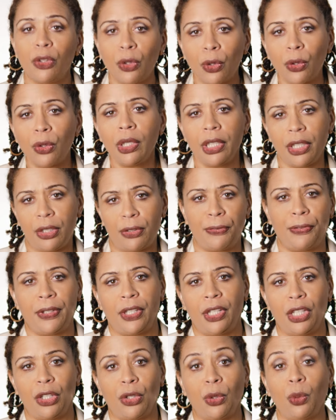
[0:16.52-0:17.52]
an earlier
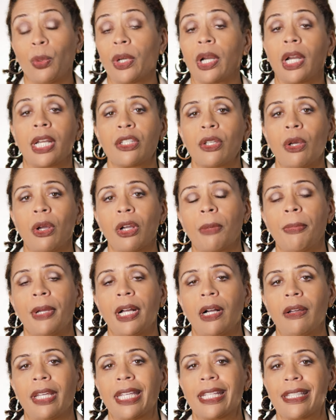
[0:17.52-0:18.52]
video where I talk
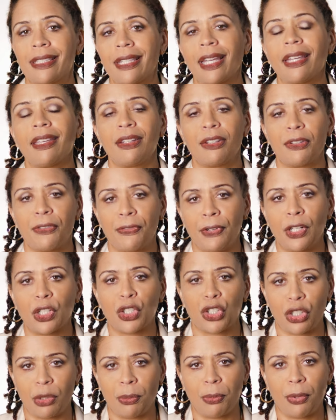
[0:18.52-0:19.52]
about executive
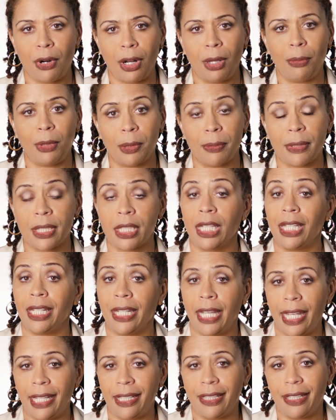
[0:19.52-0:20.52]
function problems in
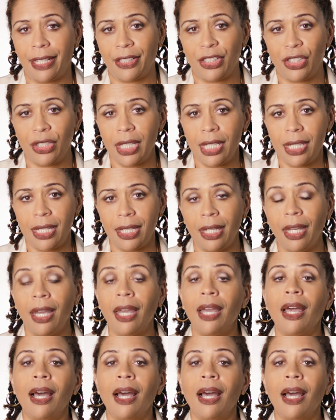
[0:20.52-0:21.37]
A D H D,